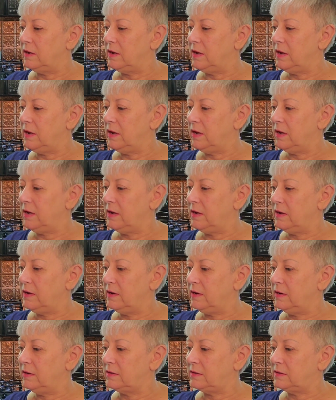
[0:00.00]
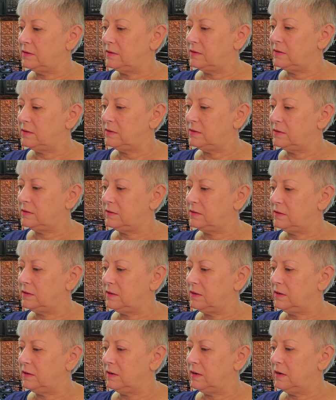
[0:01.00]
and it's,
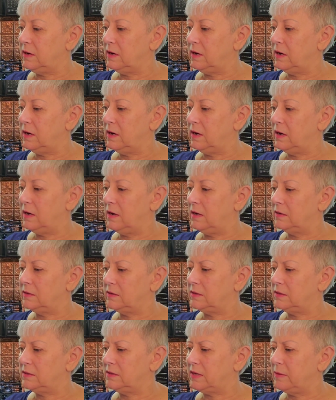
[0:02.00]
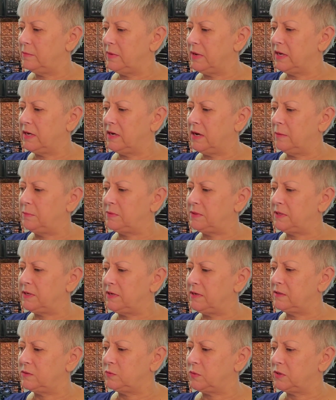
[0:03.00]
uh, it says how many cups
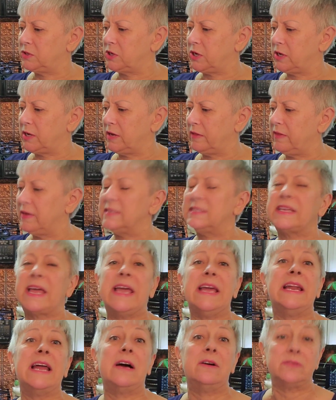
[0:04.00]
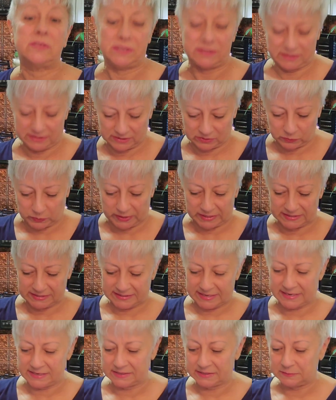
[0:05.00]
it is, which I, I think it's eight ounces is what it
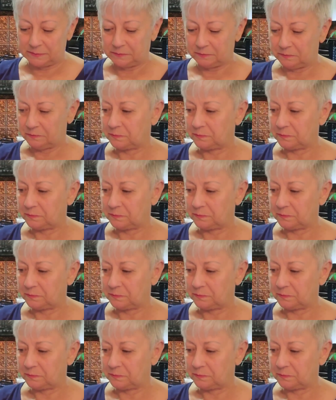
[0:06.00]
says.